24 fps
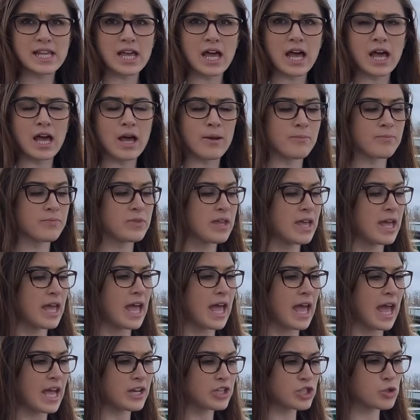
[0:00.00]

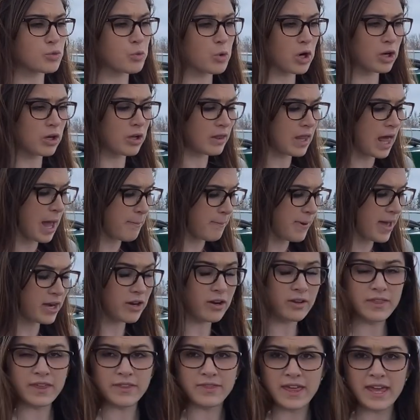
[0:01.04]
and just work a lot better
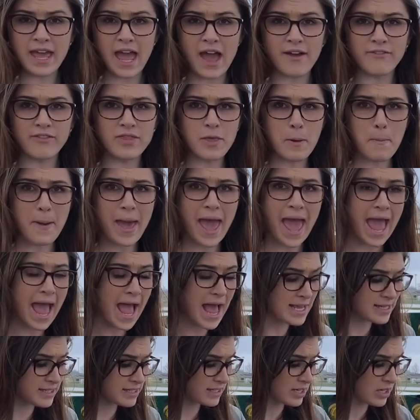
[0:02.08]
than they have in the
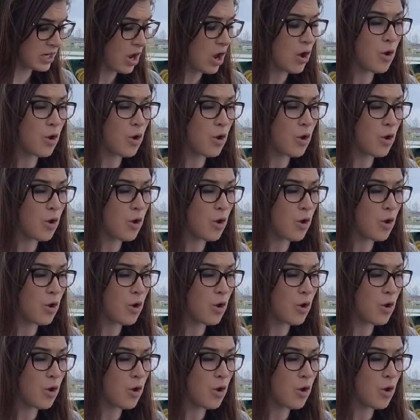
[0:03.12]
past.